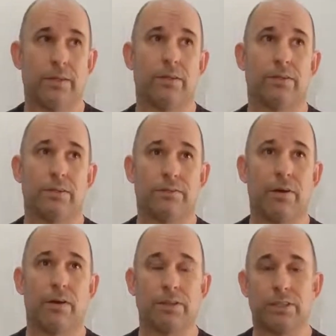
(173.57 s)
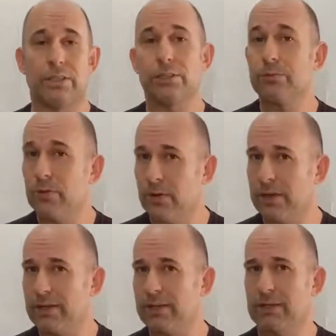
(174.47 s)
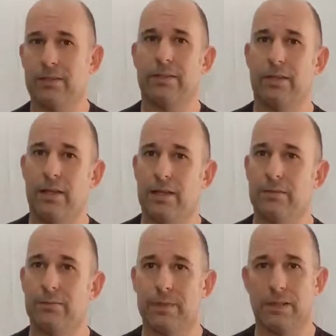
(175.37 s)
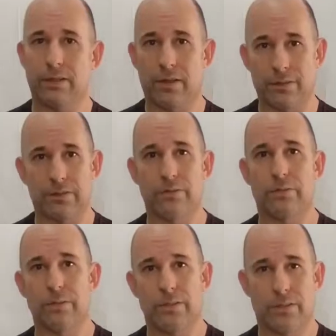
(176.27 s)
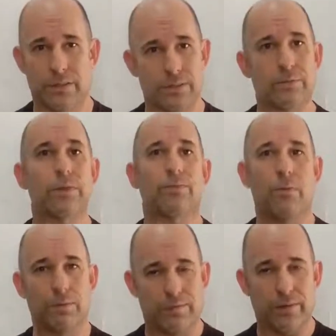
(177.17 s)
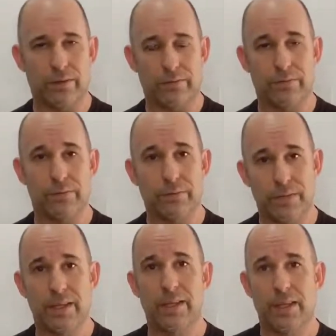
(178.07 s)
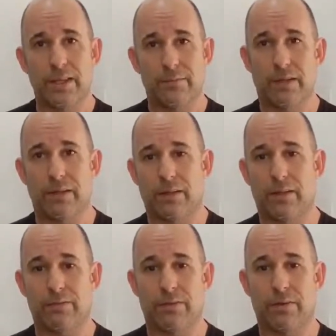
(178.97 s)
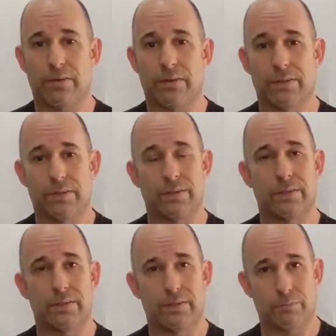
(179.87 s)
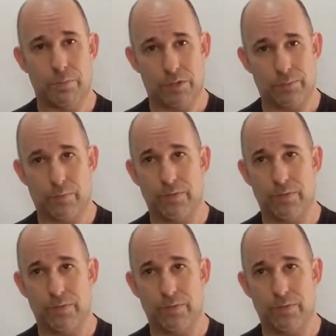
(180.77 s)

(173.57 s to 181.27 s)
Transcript: There's a Fa Jing Xuan. We get a lot of, it's a form of Gung Fu. We get a lot of our pressure